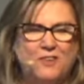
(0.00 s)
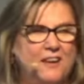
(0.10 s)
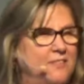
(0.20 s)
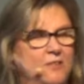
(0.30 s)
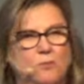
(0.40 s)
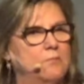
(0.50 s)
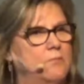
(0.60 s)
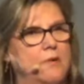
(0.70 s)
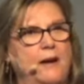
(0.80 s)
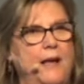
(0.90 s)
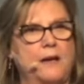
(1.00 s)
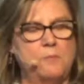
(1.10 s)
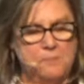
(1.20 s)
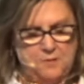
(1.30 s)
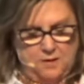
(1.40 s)
you. Yes, this went right out
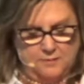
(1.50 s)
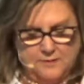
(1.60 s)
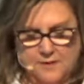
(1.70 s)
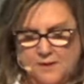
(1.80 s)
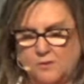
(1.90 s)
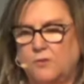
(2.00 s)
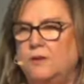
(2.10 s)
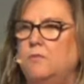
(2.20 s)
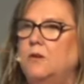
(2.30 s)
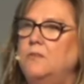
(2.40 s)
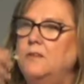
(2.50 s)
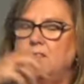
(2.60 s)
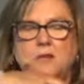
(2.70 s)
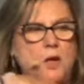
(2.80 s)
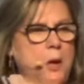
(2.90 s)
of my mind. So he wrote
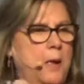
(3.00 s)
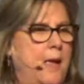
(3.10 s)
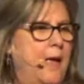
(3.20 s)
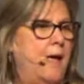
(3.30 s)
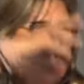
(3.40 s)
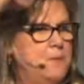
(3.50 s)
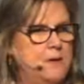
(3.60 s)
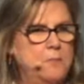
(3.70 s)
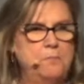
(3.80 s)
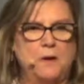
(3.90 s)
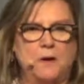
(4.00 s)
this epic